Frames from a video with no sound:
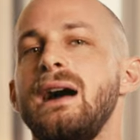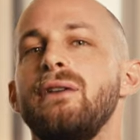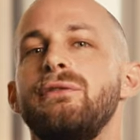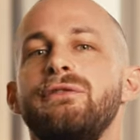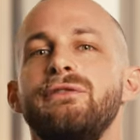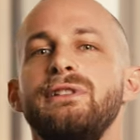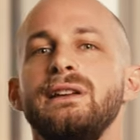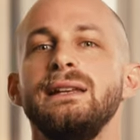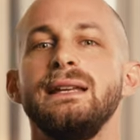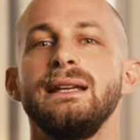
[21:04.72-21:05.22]
they are
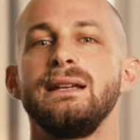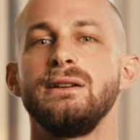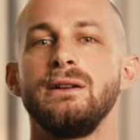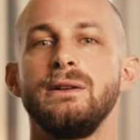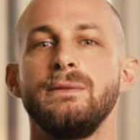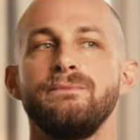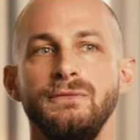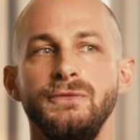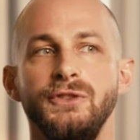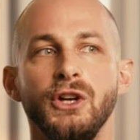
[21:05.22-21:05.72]
feeling
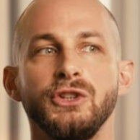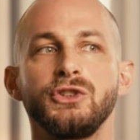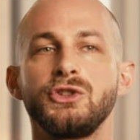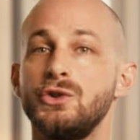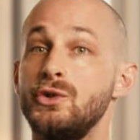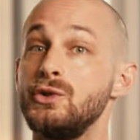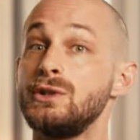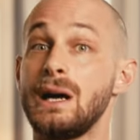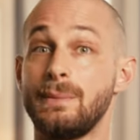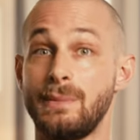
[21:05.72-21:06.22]

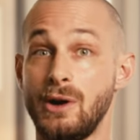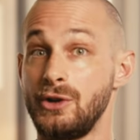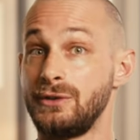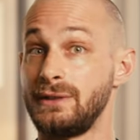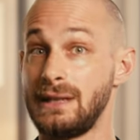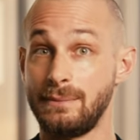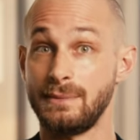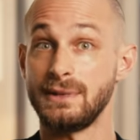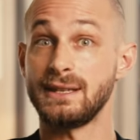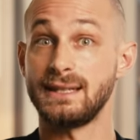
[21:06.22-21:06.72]
not good
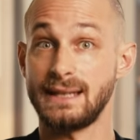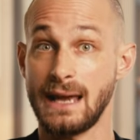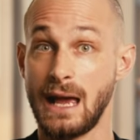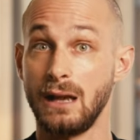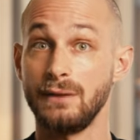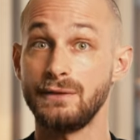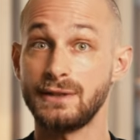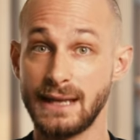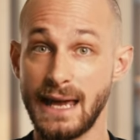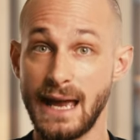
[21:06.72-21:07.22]
about
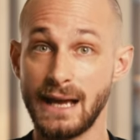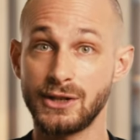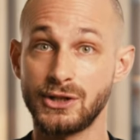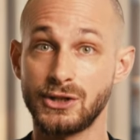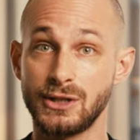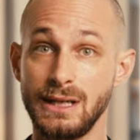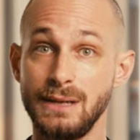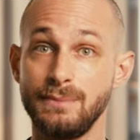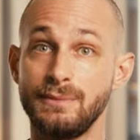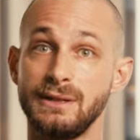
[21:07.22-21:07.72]
themselves
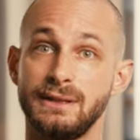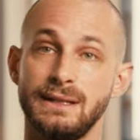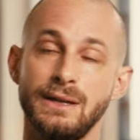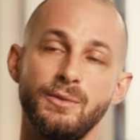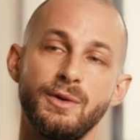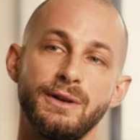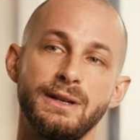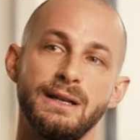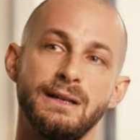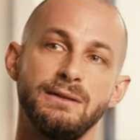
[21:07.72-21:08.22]
actually, but they
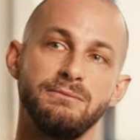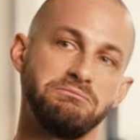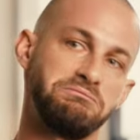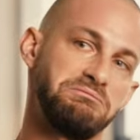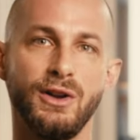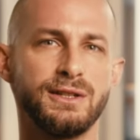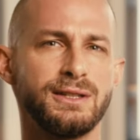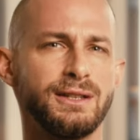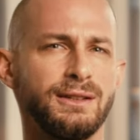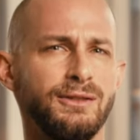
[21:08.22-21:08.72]
want to
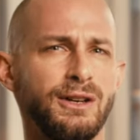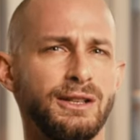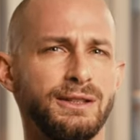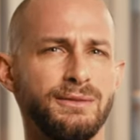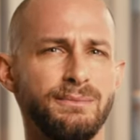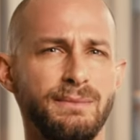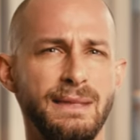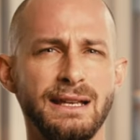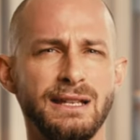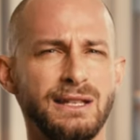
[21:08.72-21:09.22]
also
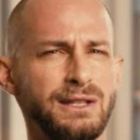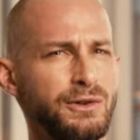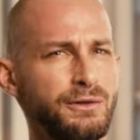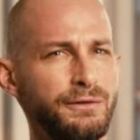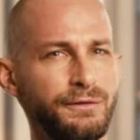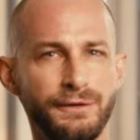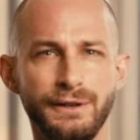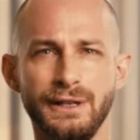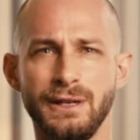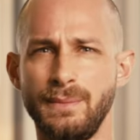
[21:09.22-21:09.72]
not make you
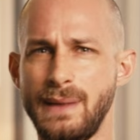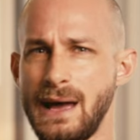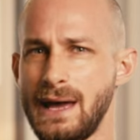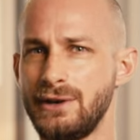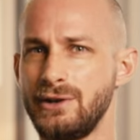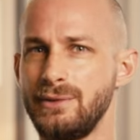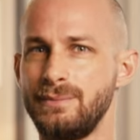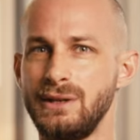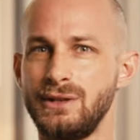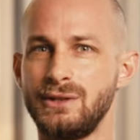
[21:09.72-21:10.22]
feel
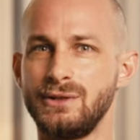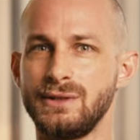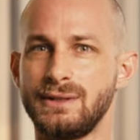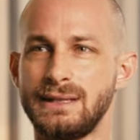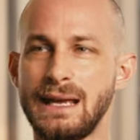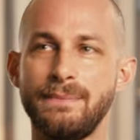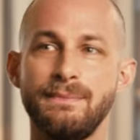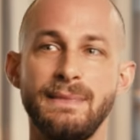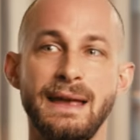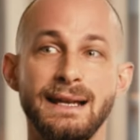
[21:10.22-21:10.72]
better because
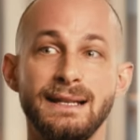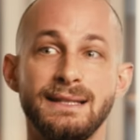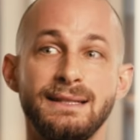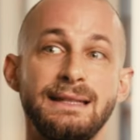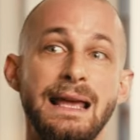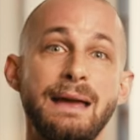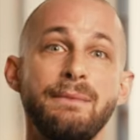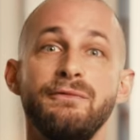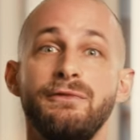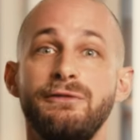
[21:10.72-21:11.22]
that makes
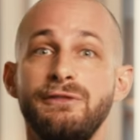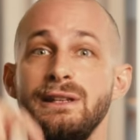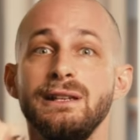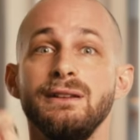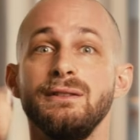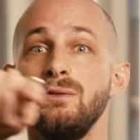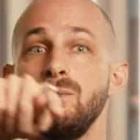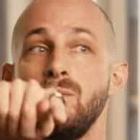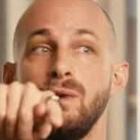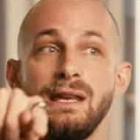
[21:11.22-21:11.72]
them
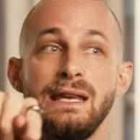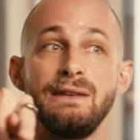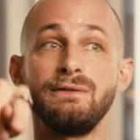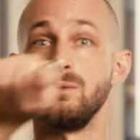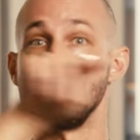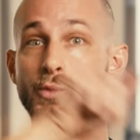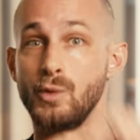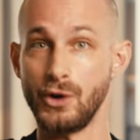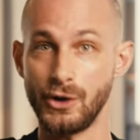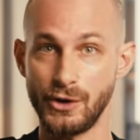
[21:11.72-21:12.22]
feel
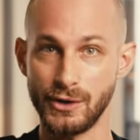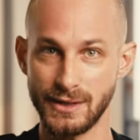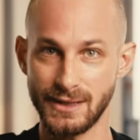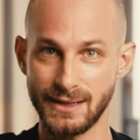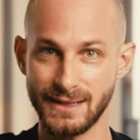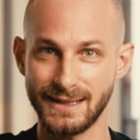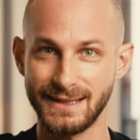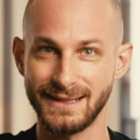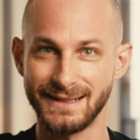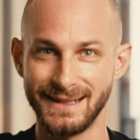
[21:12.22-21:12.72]
even
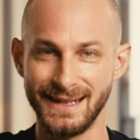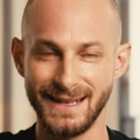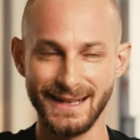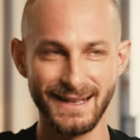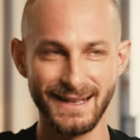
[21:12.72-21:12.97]
worse.